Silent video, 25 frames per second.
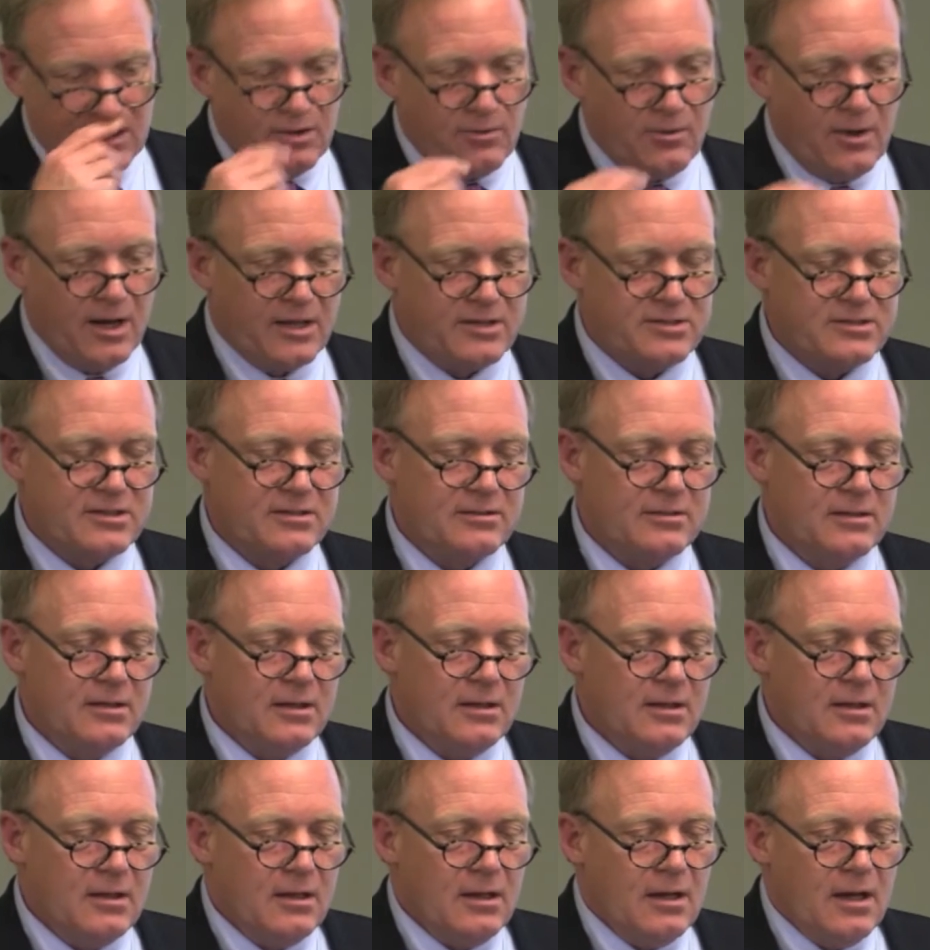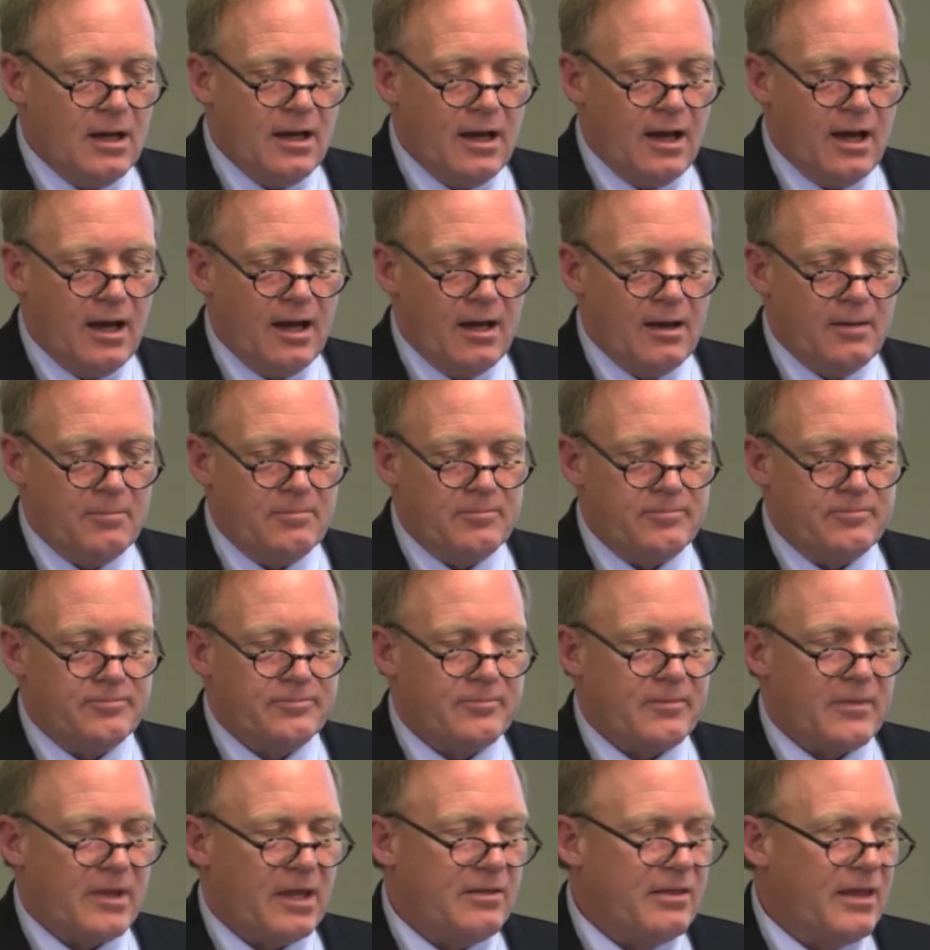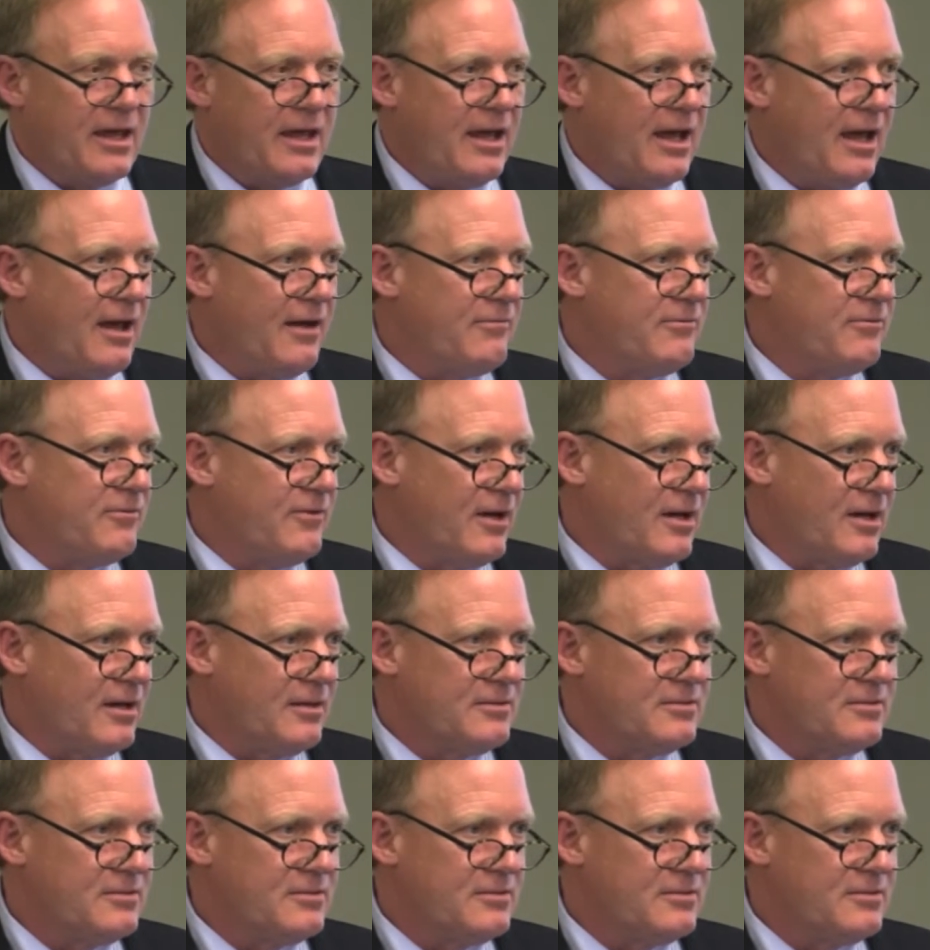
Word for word: U.S. They have,